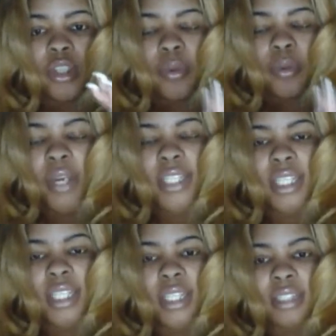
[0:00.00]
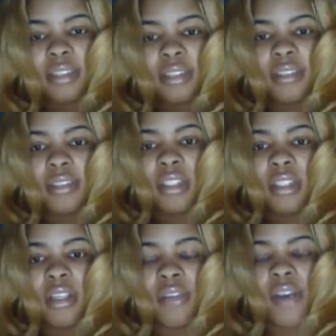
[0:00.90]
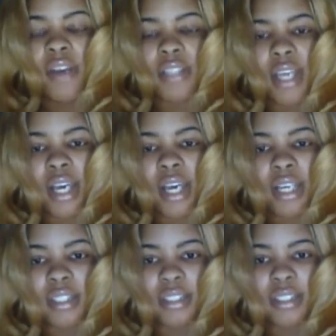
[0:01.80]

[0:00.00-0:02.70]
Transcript: You're praising false gods.